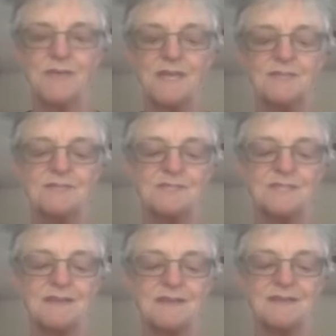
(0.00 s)

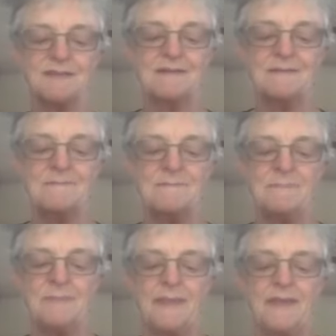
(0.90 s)
agency,
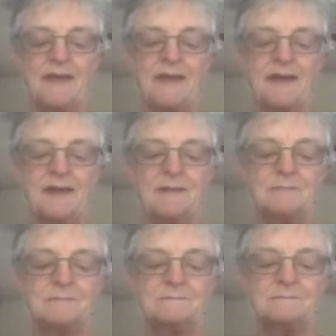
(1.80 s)
and